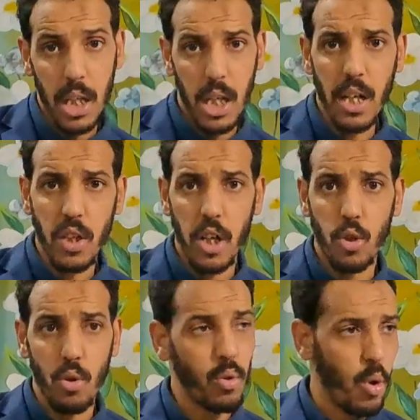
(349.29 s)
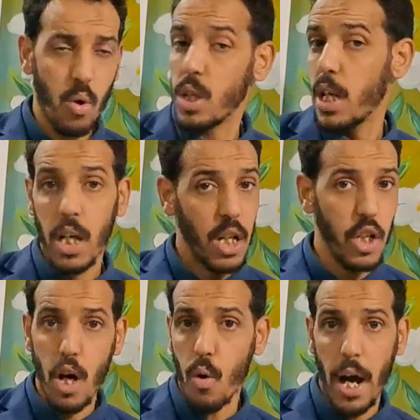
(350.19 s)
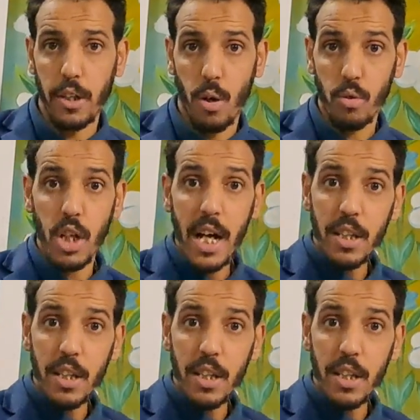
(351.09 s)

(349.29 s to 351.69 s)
Yes, I do, or no, I don't.